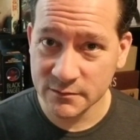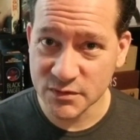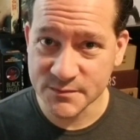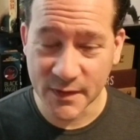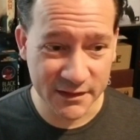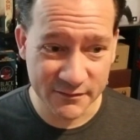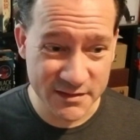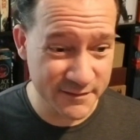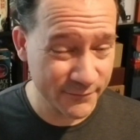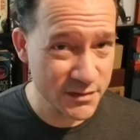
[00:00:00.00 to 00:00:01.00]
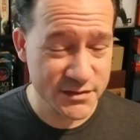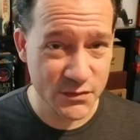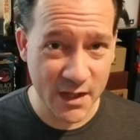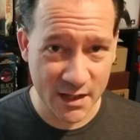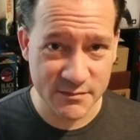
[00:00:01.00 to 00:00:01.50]
perspective, because the first
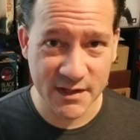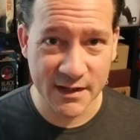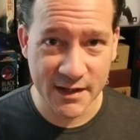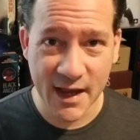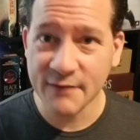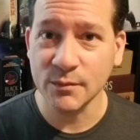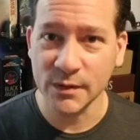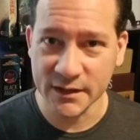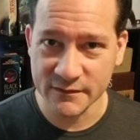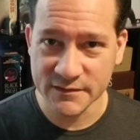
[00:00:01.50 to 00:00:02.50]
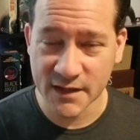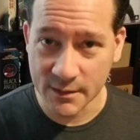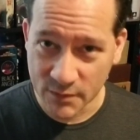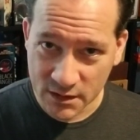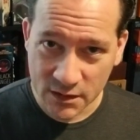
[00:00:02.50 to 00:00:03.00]
2 games I ever played of this
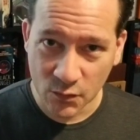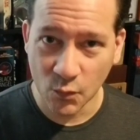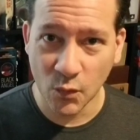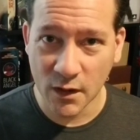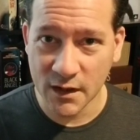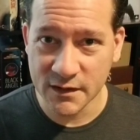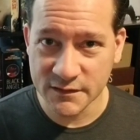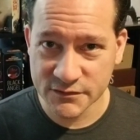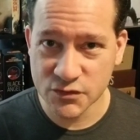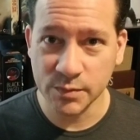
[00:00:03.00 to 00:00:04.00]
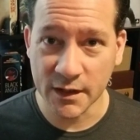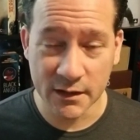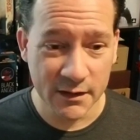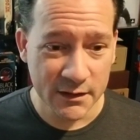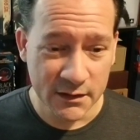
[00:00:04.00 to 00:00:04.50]
game was 2-player.